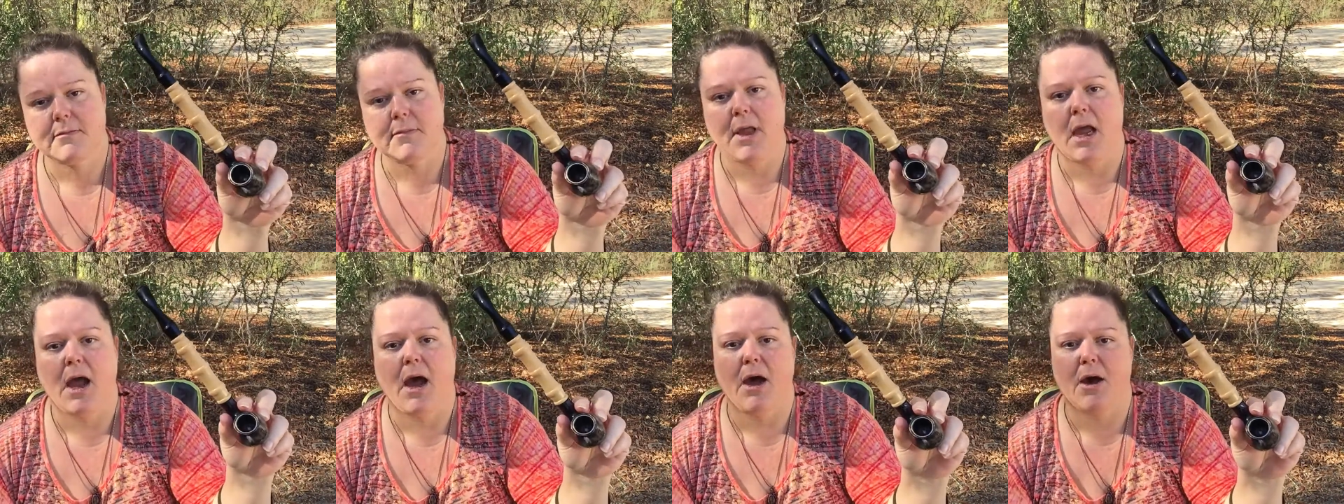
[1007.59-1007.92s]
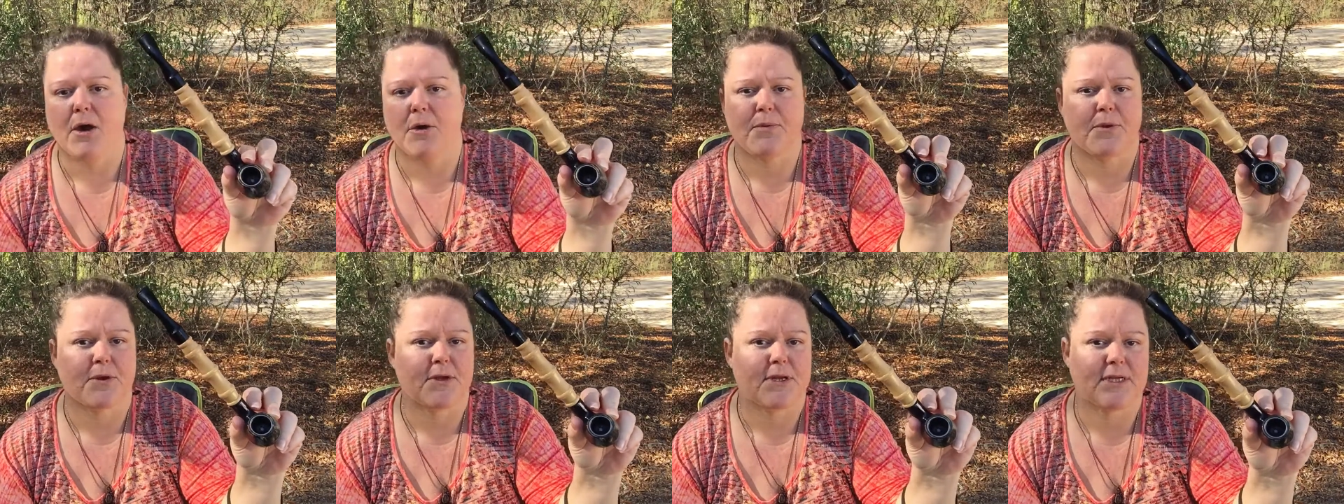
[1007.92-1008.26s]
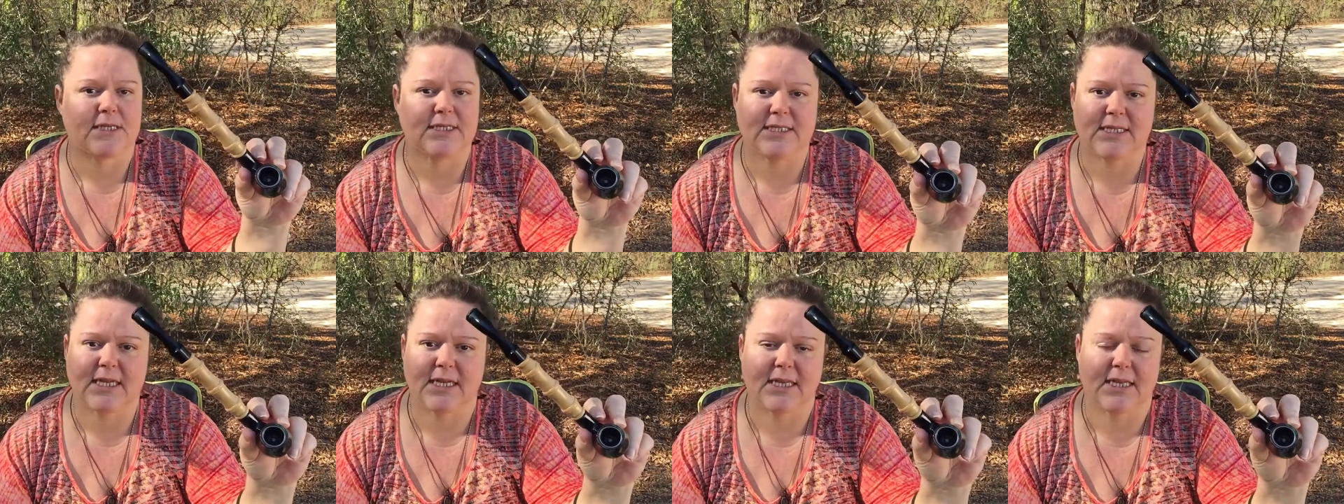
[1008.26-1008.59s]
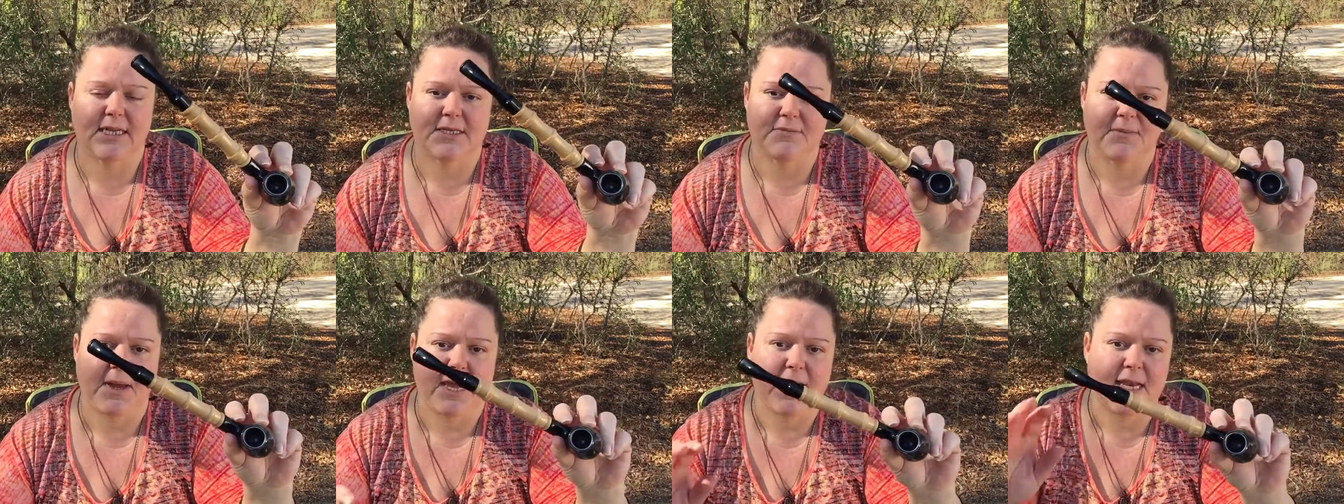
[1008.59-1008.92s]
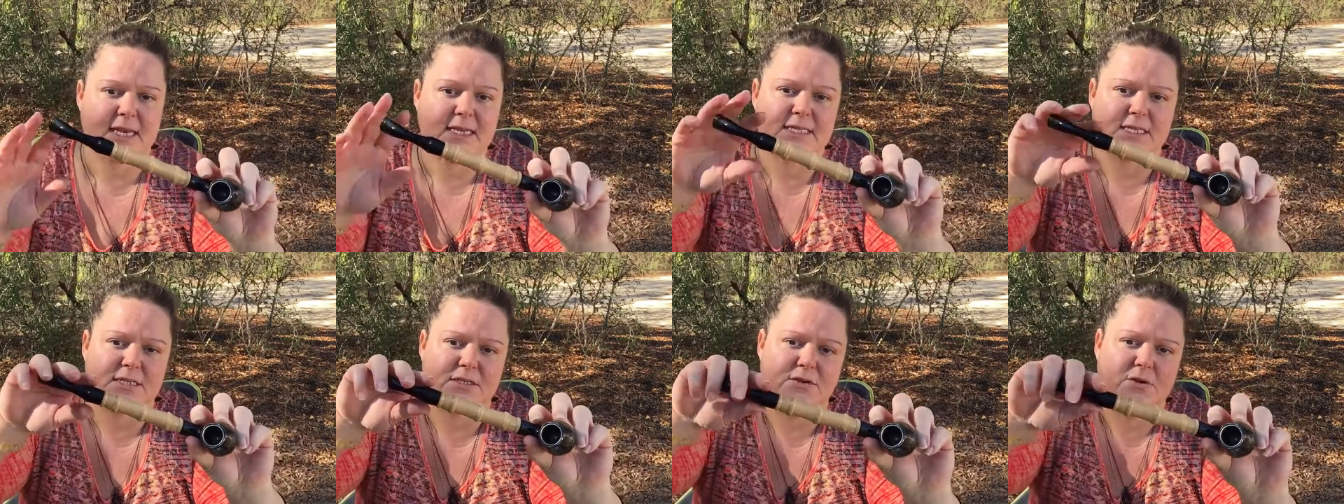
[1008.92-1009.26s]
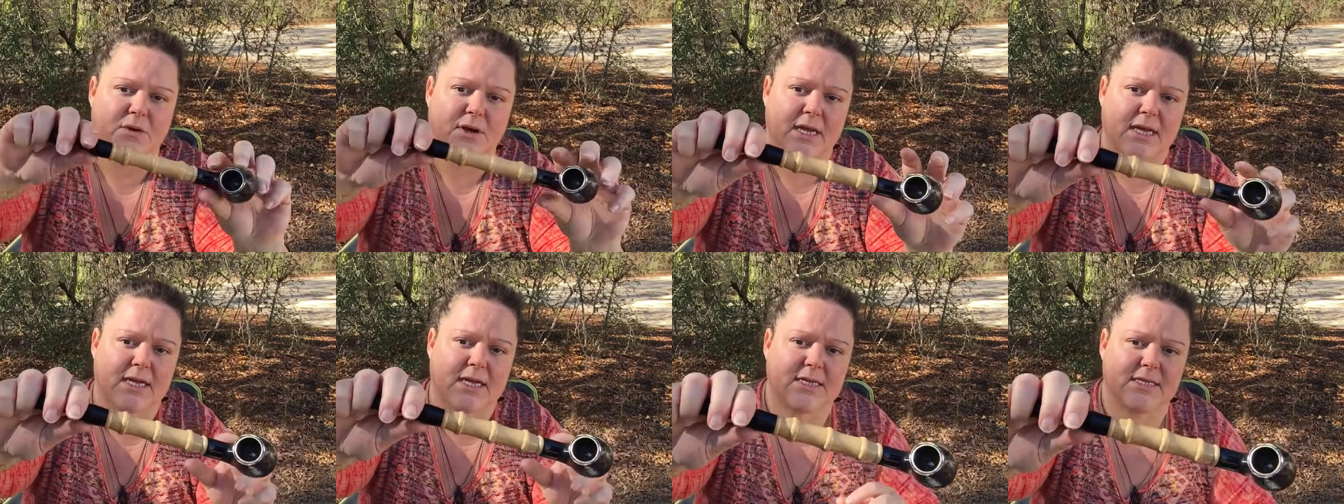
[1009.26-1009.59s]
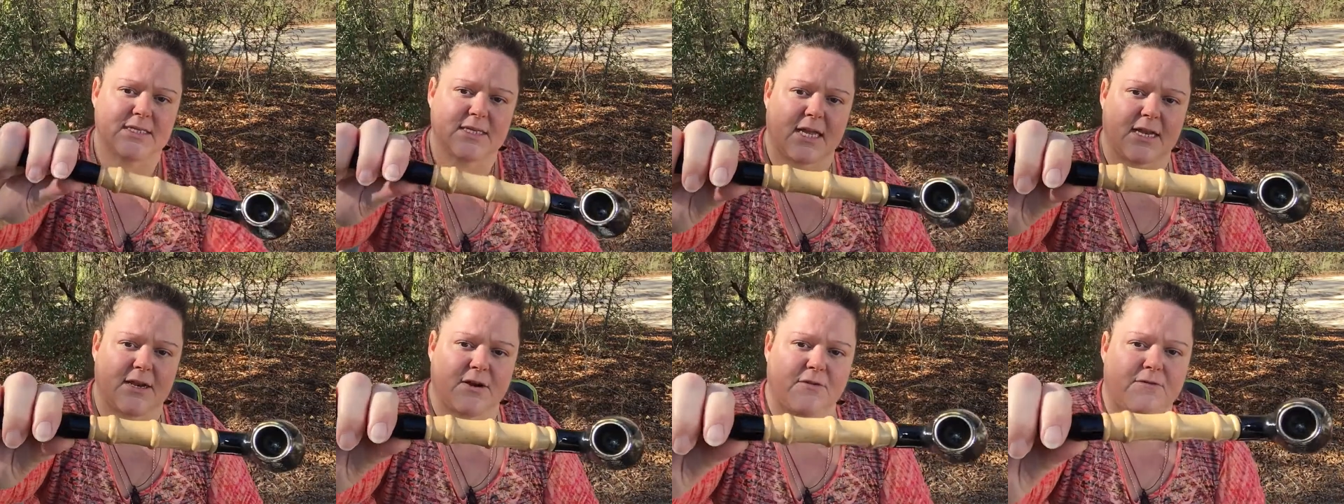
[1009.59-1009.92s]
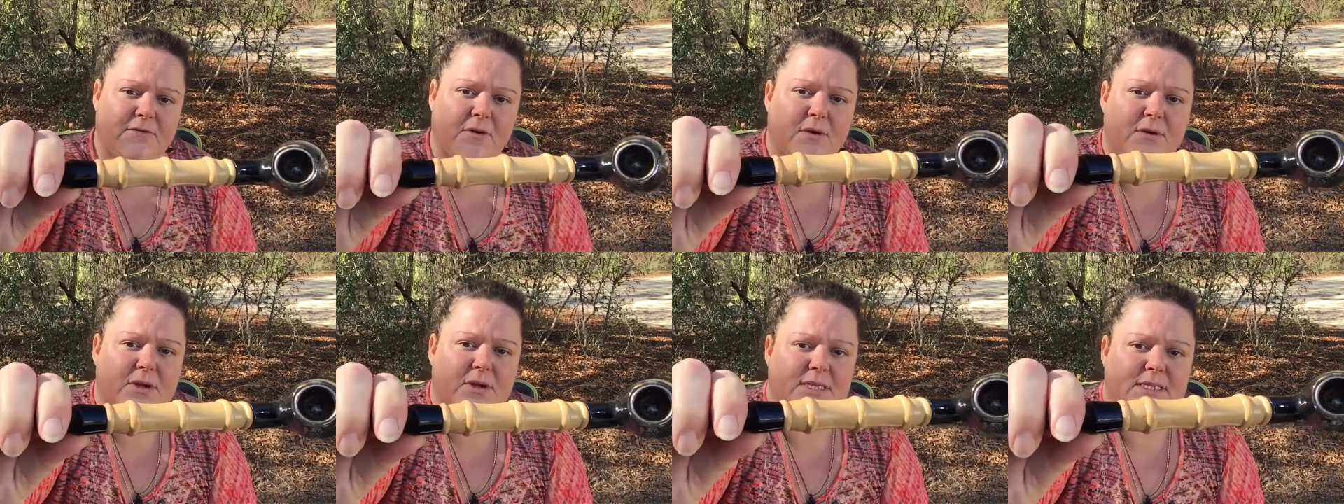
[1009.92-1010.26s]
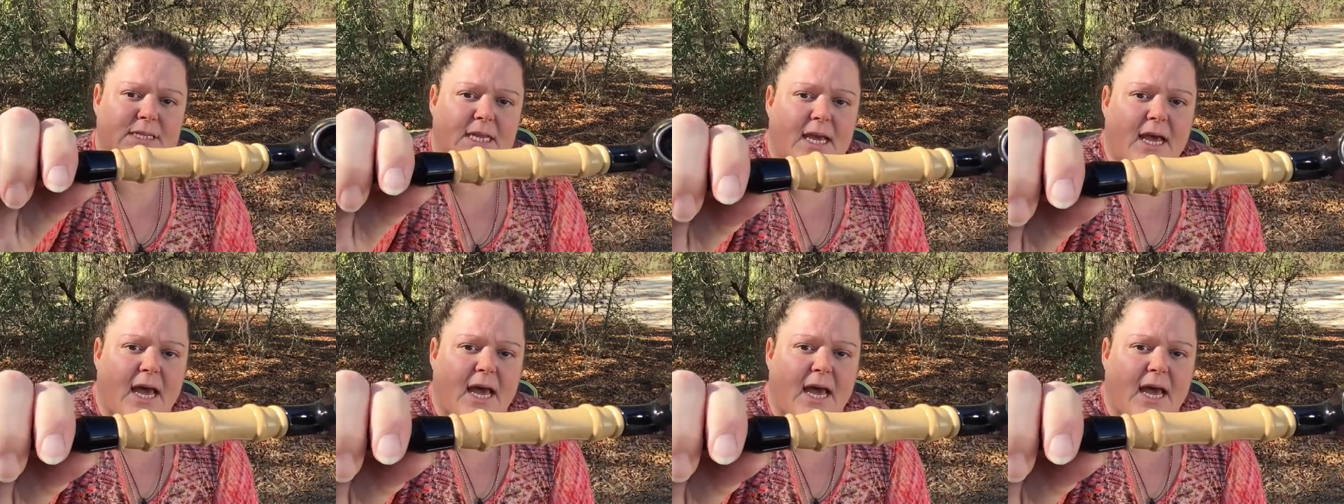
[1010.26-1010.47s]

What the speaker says: I hope you can see this. Man, it's annoying because that don't focus.